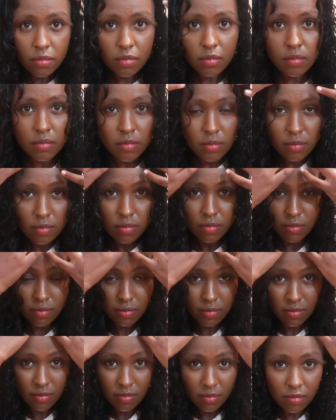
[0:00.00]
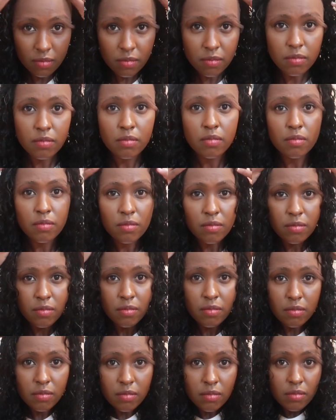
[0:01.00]

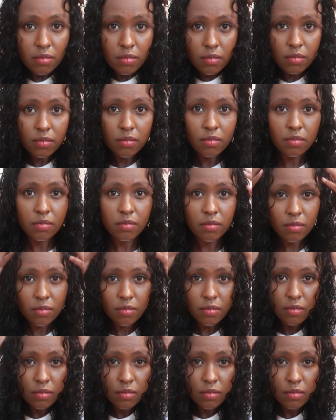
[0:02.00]
Nobody speaks.